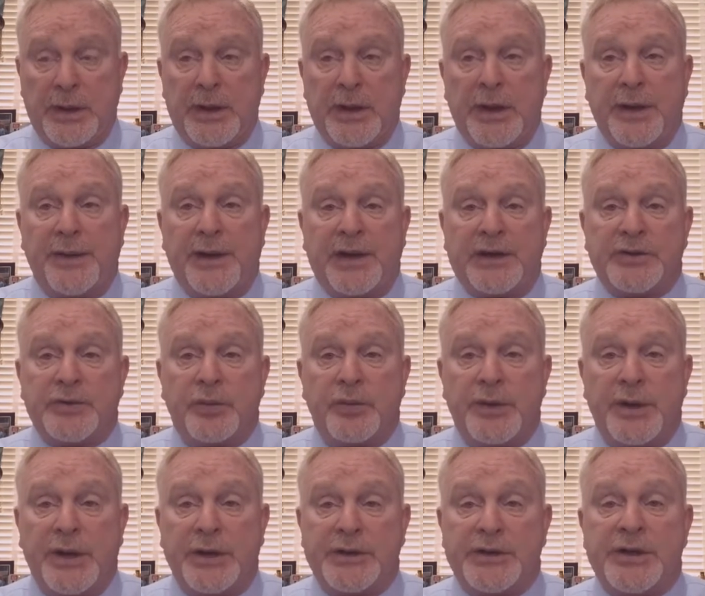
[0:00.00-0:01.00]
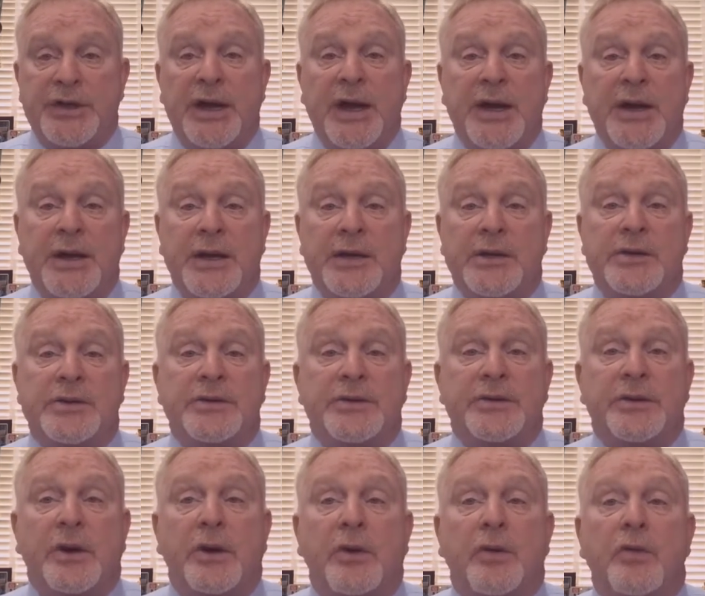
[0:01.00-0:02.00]
That's when they
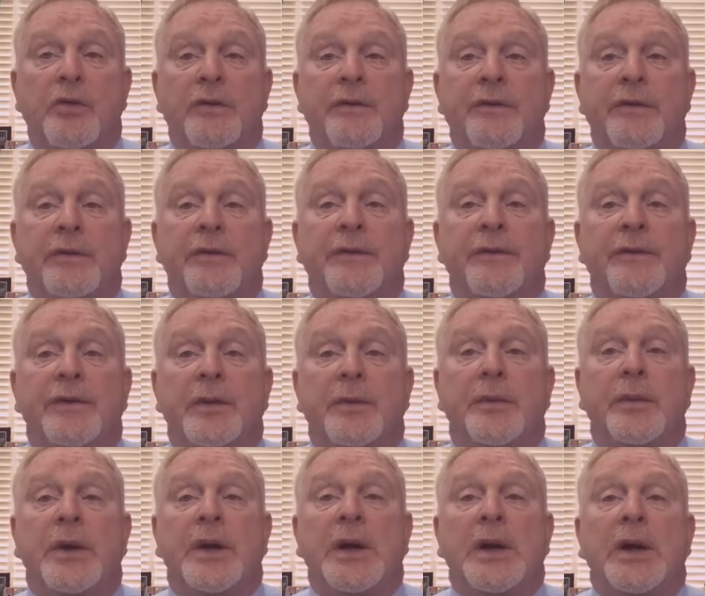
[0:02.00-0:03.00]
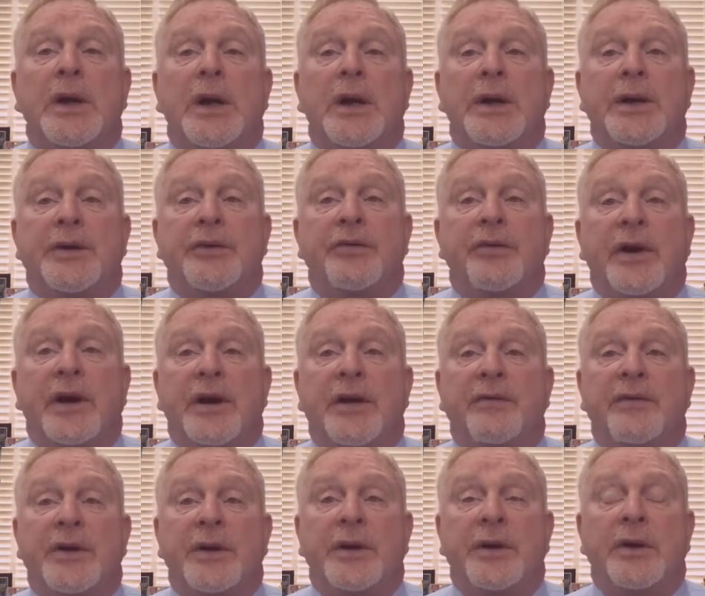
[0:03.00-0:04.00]
changed over from a
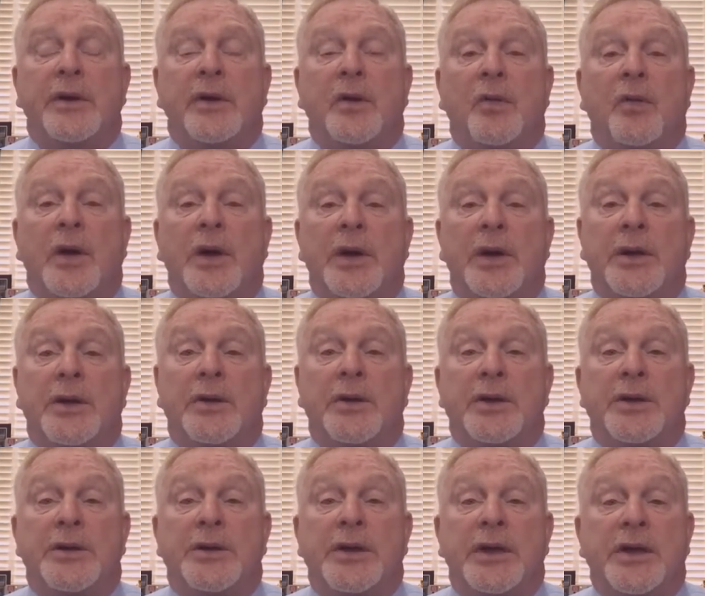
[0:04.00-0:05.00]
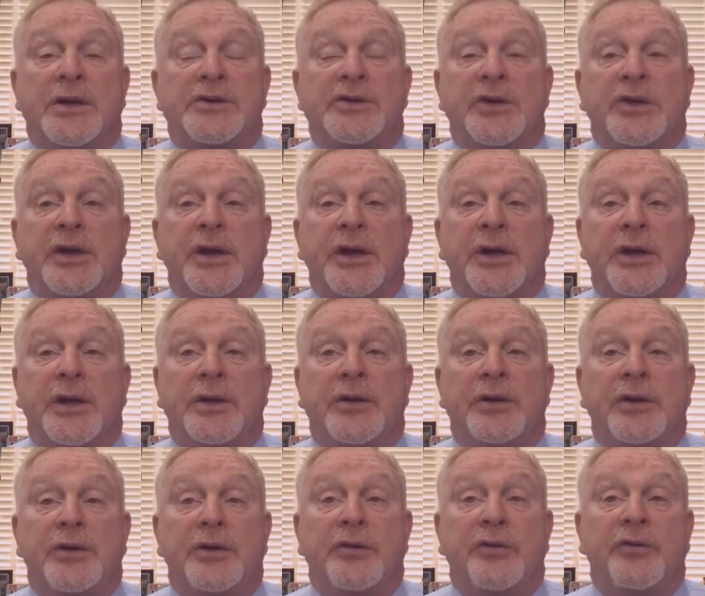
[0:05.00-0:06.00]
driving while intoxicated
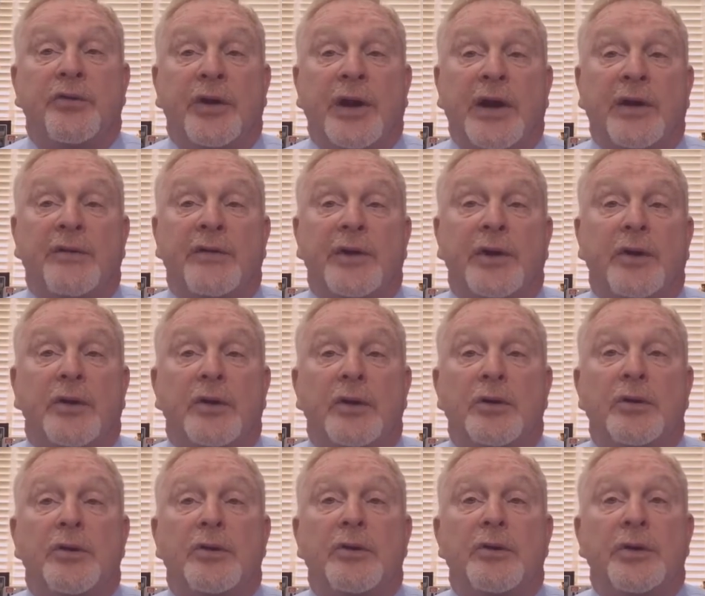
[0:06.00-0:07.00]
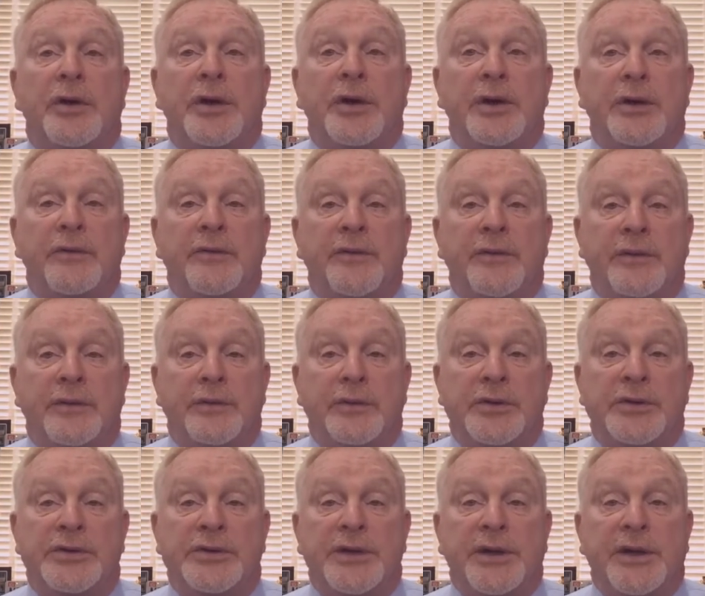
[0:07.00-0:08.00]
to driving under the
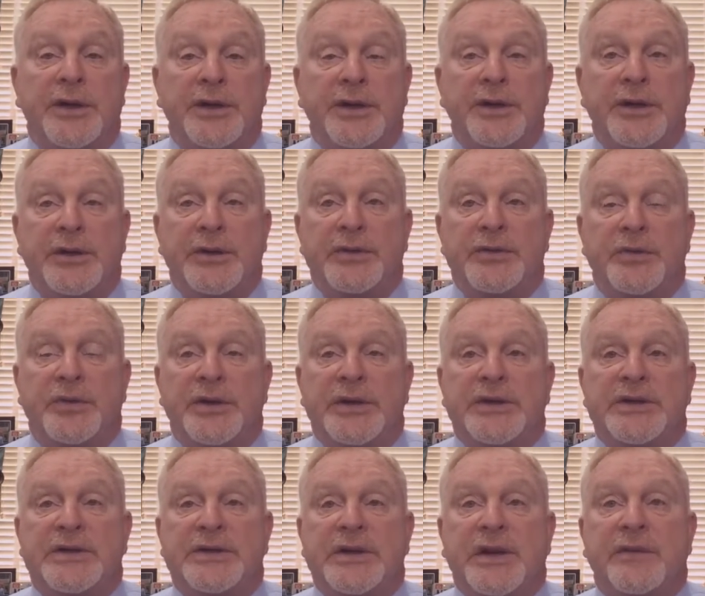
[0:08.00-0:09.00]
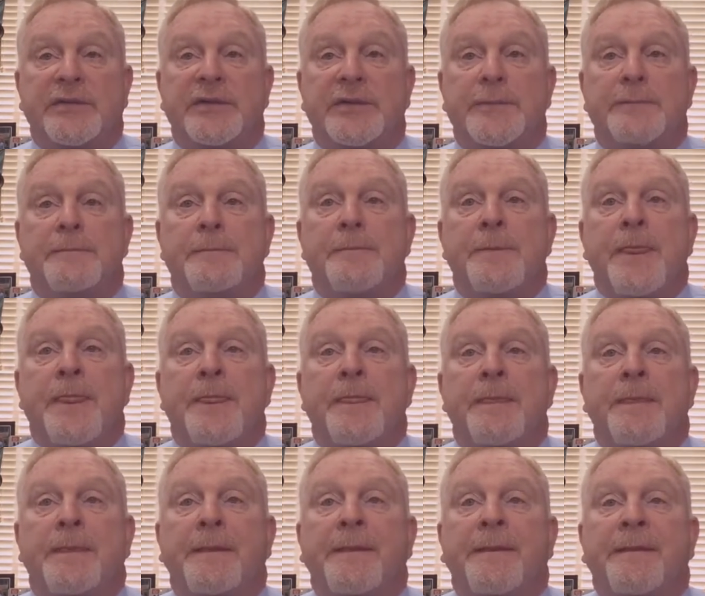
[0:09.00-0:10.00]
influence, 1927.
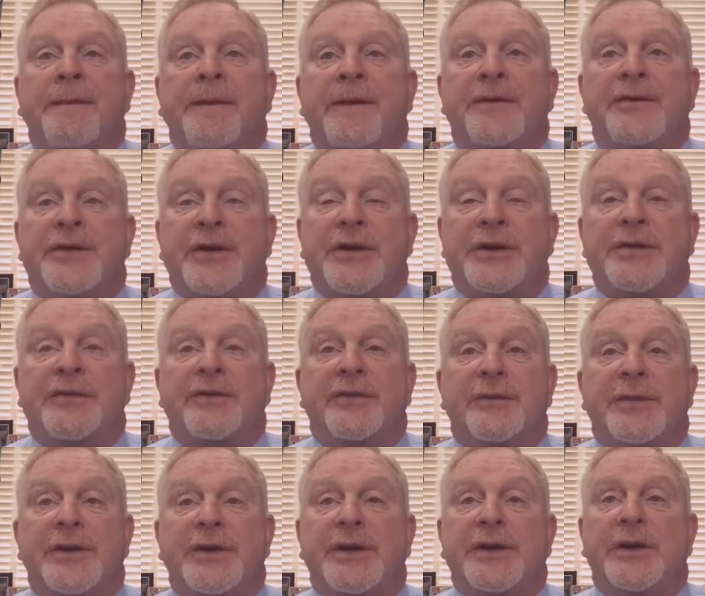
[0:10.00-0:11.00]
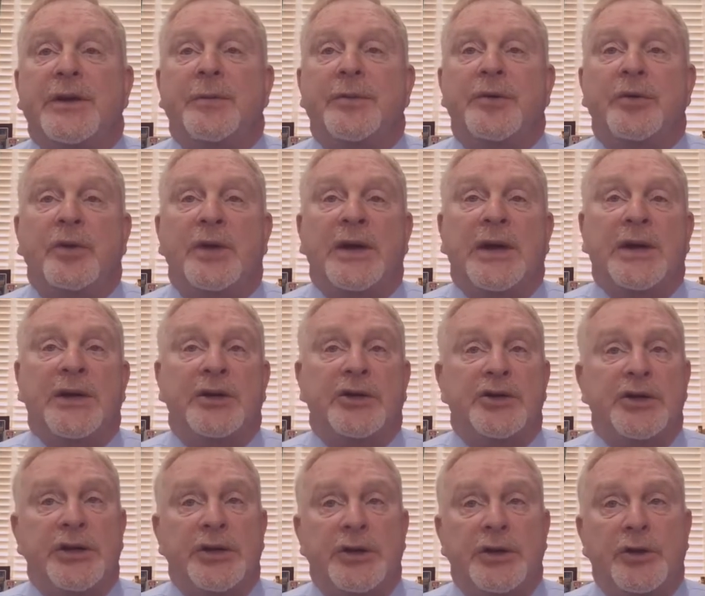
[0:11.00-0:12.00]
Changed from DWI to
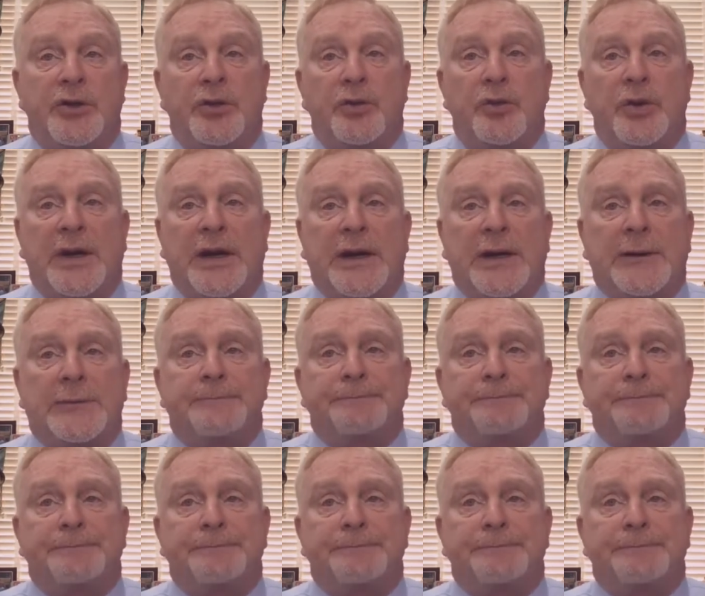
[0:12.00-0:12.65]
DUI.